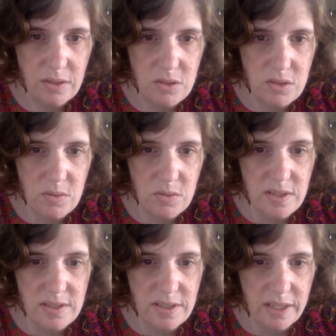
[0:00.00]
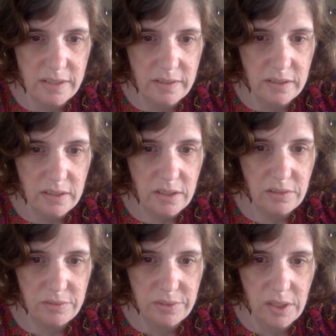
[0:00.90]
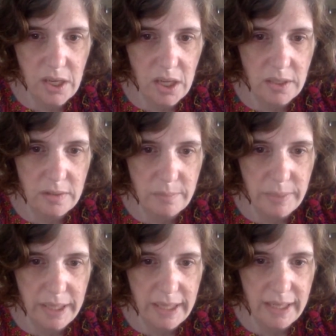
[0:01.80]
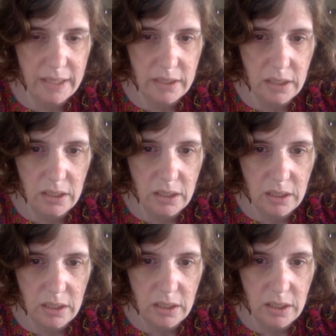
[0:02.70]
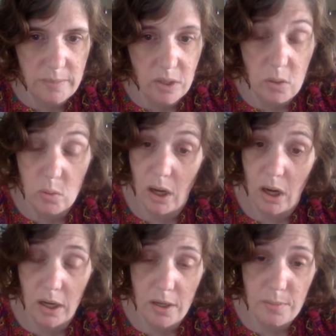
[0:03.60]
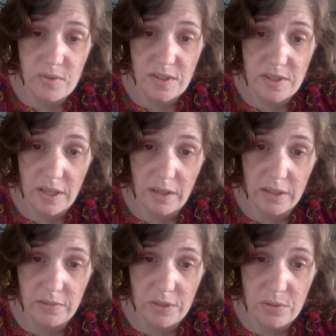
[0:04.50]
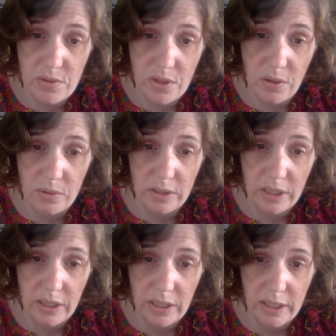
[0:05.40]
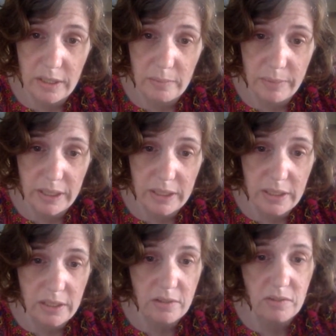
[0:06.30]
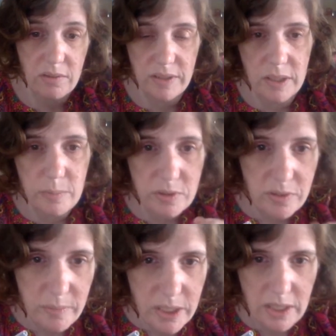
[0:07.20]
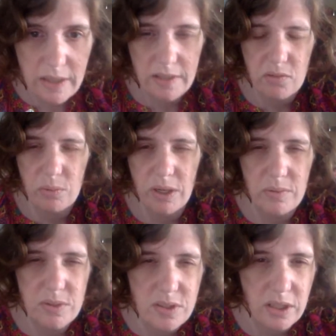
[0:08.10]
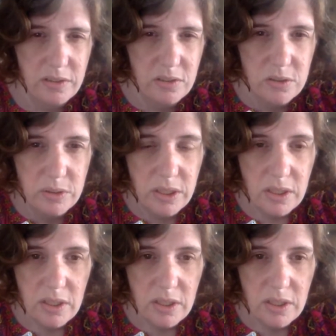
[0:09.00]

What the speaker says: Choose the site. Front, back, arm. Oh, arms is caregiver use only, and belly is available to me, and that's where I was taught to do it.